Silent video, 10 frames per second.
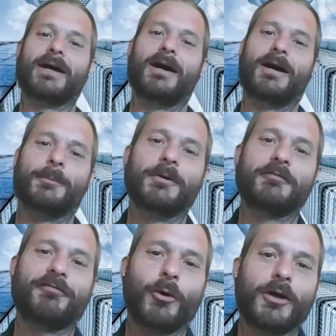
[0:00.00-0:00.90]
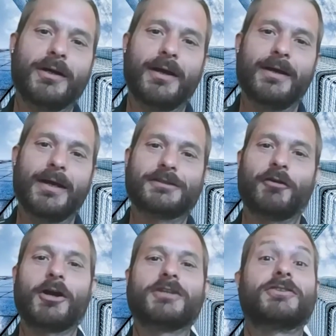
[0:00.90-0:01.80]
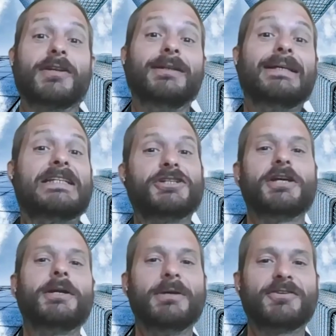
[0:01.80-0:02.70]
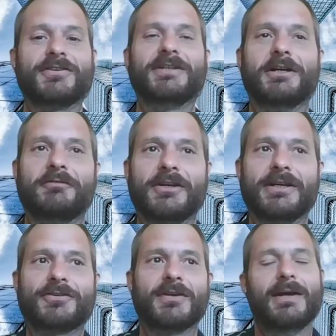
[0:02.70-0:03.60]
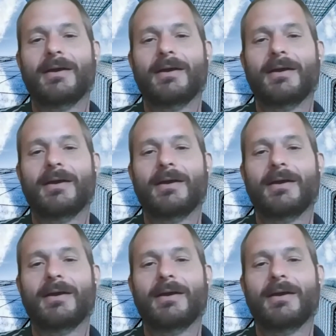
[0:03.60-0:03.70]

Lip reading: as far as the legitimacy of this,